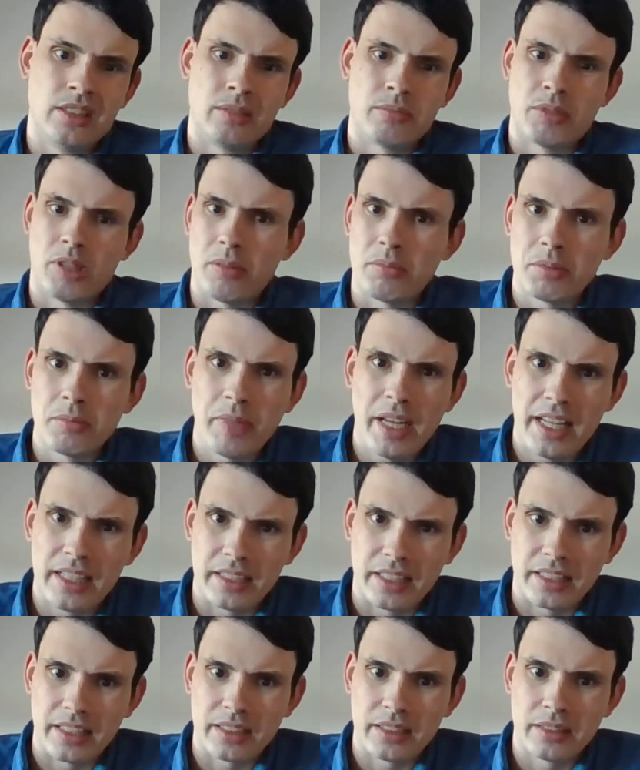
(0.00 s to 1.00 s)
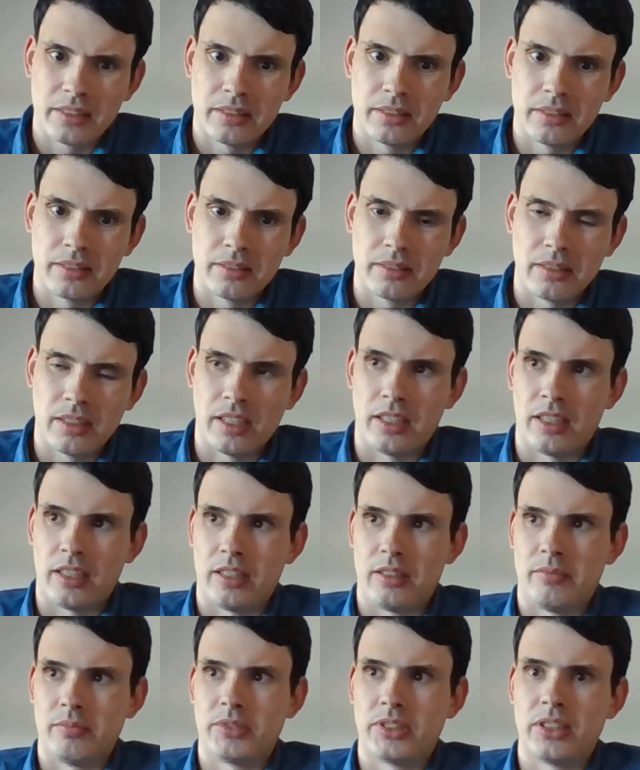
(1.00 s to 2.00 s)
problematic.
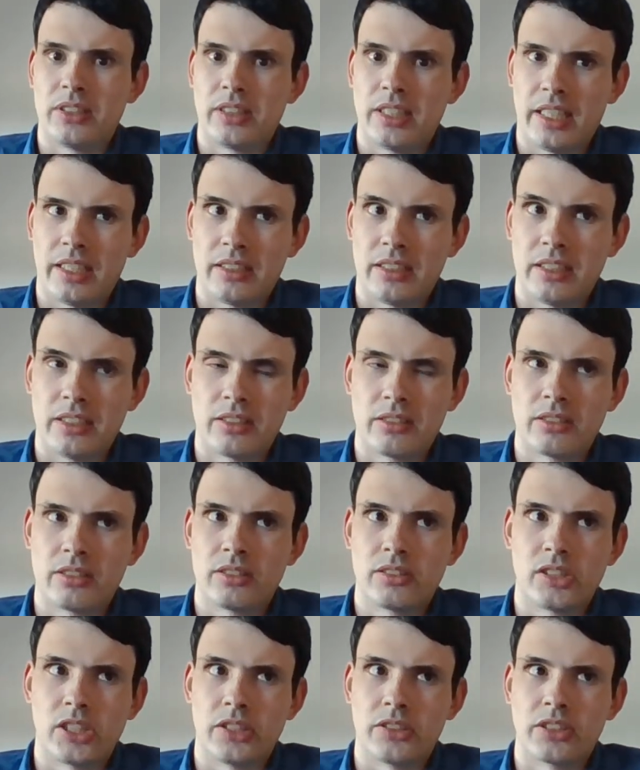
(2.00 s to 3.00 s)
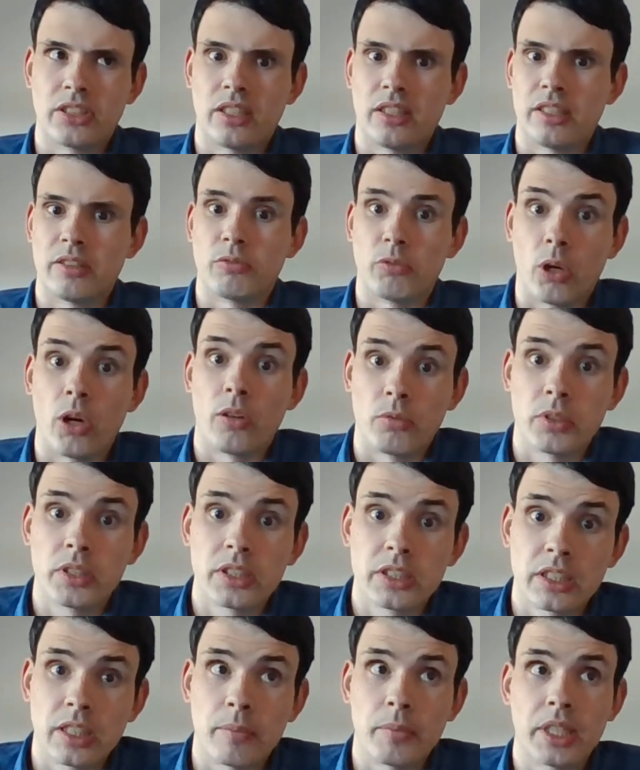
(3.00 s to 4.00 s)
To say that there's something wrong with
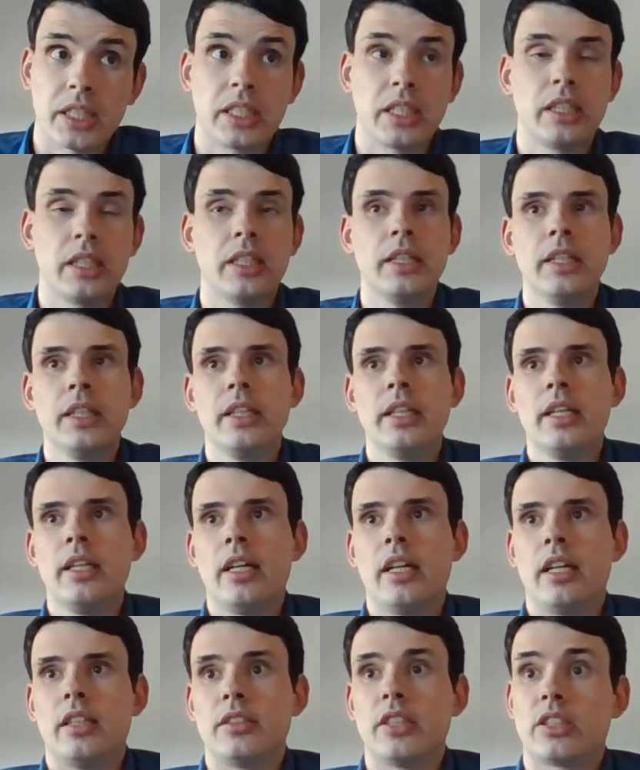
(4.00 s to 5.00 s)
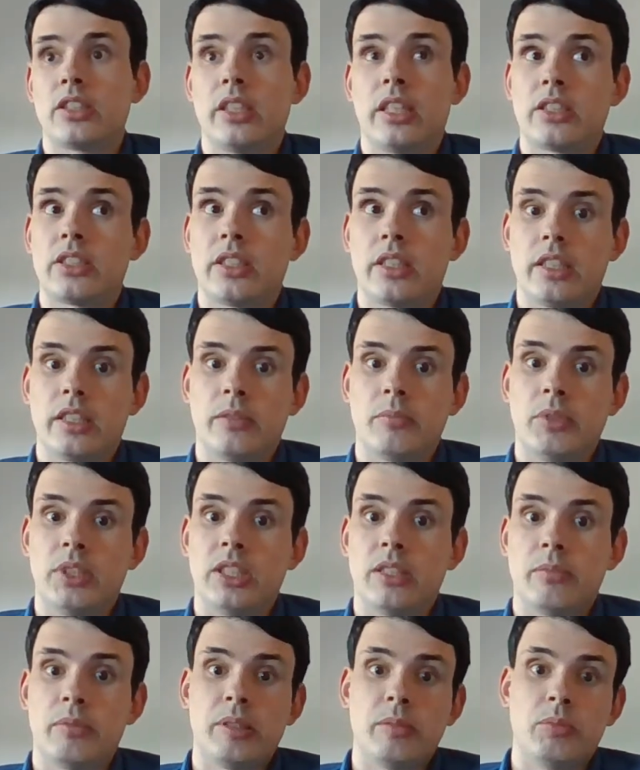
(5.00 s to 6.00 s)
somebody. It doesn't necessarily mean
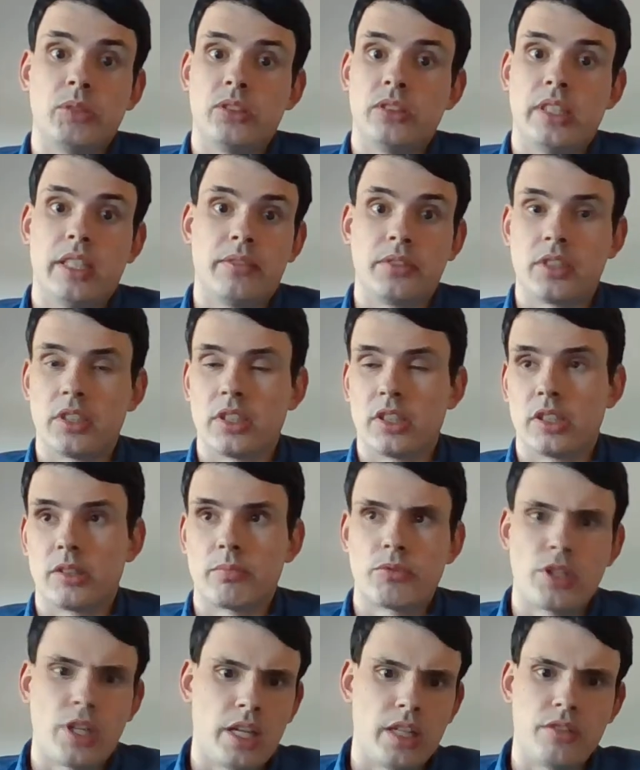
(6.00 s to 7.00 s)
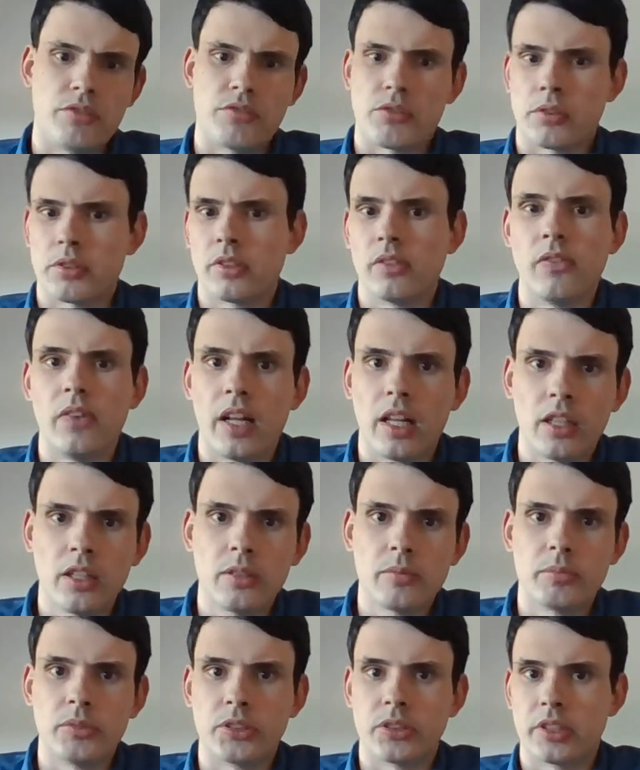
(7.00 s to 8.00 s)
that people never change or
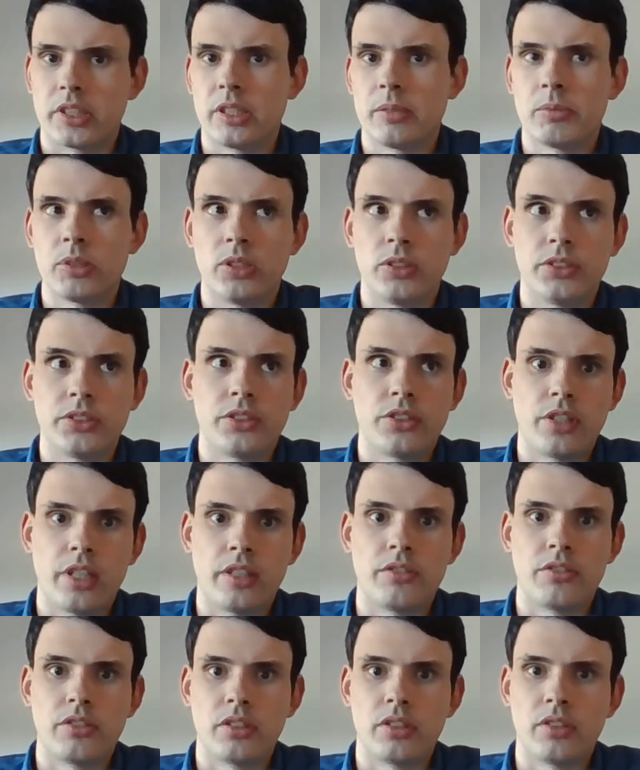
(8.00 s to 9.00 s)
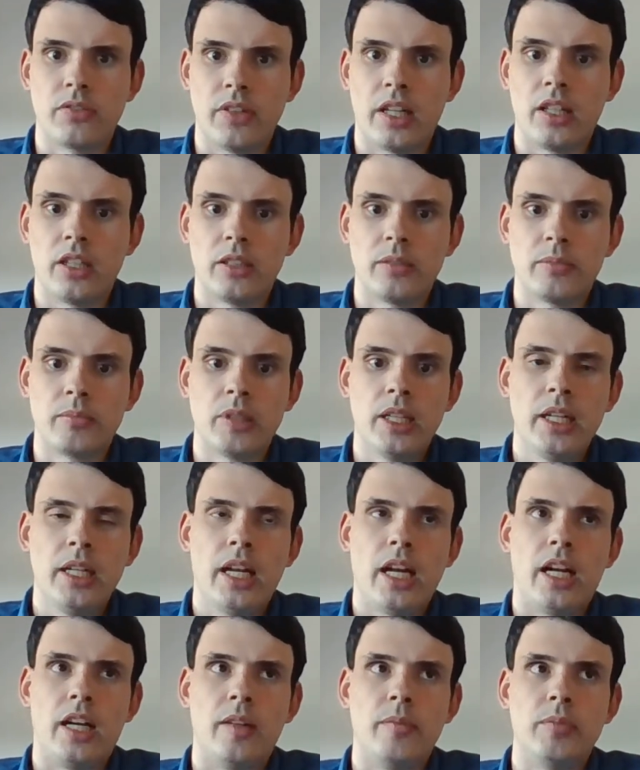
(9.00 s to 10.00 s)
develop. Neurotypicals change and develop,
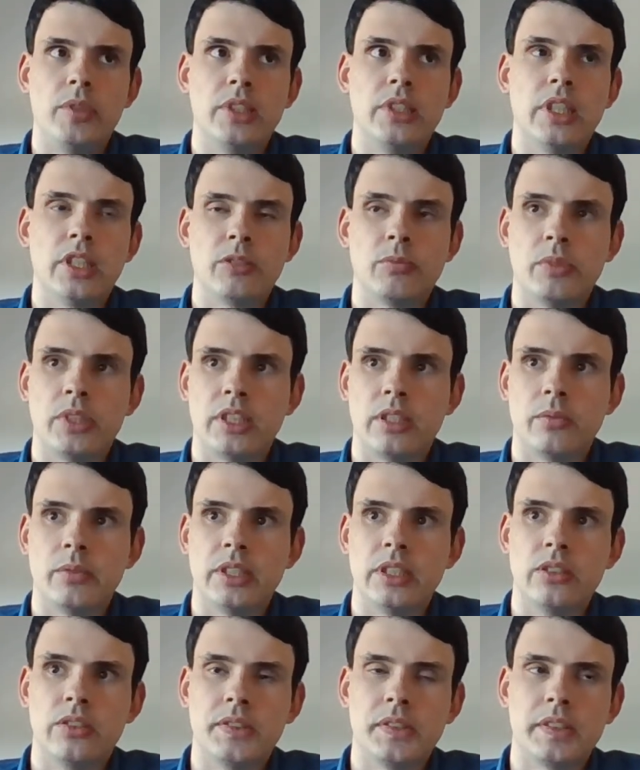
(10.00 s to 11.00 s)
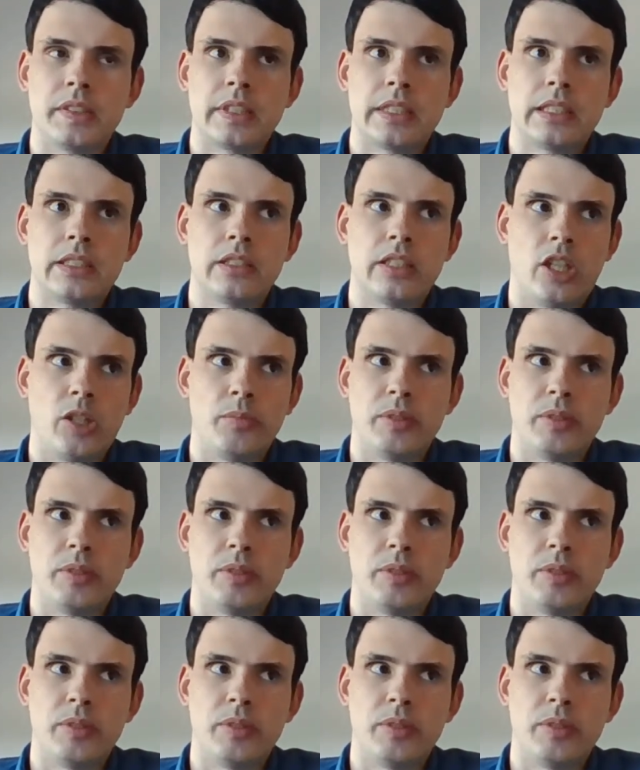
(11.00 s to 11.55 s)
but it does mean that we don't tell